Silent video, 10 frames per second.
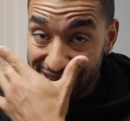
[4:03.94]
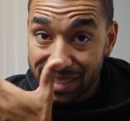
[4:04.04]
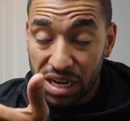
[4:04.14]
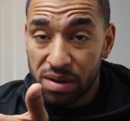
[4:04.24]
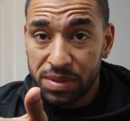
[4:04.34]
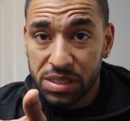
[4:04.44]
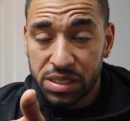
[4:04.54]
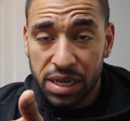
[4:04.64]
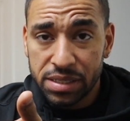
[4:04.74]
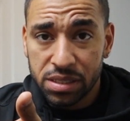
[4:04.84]
it's common
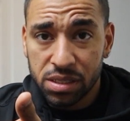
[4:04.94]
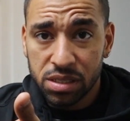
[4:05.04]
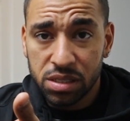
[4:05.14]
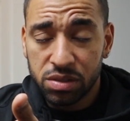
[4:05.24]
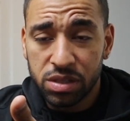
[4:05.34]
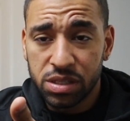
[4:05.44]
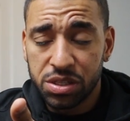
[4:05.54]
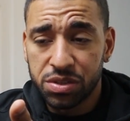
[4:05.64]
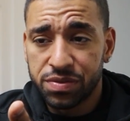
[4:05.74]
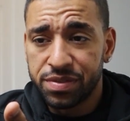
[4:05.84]
sense. It's
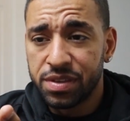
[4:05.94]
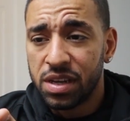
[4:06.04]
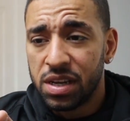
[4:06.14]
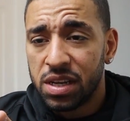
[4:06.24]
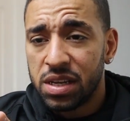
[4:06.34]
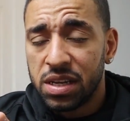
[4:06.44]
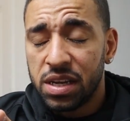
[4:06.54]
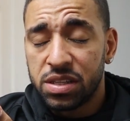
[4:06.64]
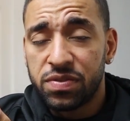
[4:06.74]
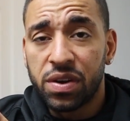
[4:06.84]
just.
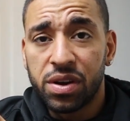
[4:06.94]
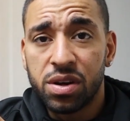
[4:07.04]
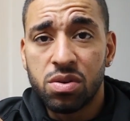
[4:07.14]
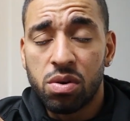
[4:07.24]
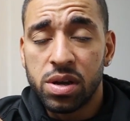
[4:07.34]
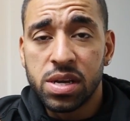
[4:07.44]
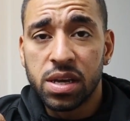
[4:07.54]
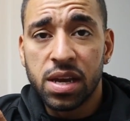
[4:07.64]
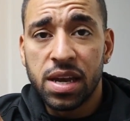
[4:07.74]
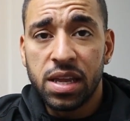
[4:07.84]
It's very
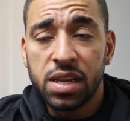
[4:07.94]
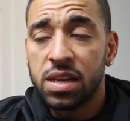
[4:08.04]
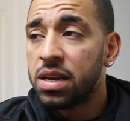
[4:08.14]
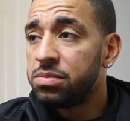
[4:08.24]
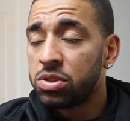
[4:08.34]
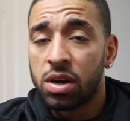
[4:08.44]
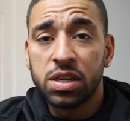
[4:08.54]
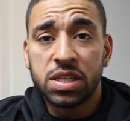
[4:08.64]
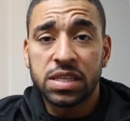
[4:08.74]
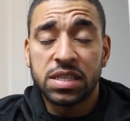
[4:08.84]
annoying, and I'm sorry,
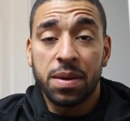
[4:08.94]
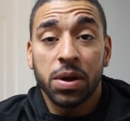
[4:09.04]
I just had to say